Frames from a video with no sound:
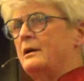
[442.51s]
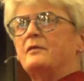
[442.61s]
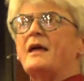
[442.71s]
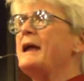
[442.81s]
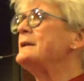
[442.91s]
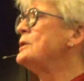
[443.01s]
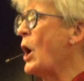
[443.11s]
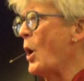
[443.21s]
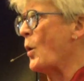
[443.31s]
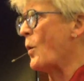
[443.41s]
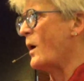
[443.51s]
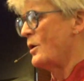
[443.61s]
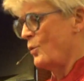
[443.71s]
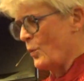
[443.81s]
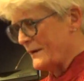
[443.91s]
They know
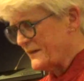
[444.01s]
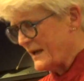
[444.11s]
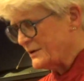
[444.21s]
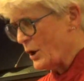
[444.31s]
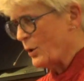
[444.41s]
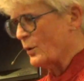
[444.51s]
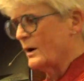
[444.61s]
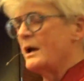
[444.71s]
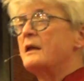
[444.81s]
what they know.